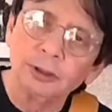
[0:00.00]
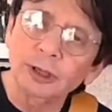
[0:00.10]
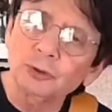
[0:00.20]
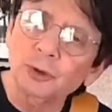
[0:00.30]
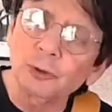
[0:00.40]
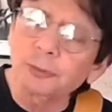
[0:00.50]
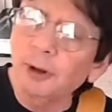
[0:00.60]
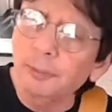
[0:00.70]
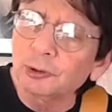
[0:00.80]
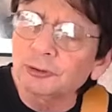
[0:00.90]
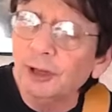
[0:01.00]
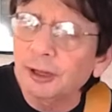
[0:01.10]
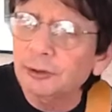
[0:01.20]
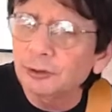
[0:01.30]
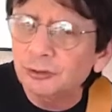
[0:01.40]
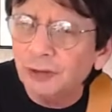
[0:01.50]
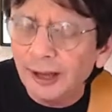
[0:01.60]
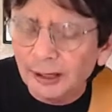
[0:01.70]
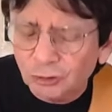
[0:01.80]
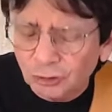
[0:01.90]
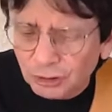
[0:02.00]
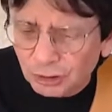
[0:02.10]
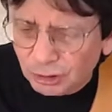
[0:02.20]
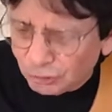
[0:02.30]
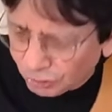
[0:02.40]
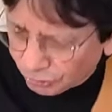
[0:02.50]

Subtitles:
Get your rubber-tired taxis,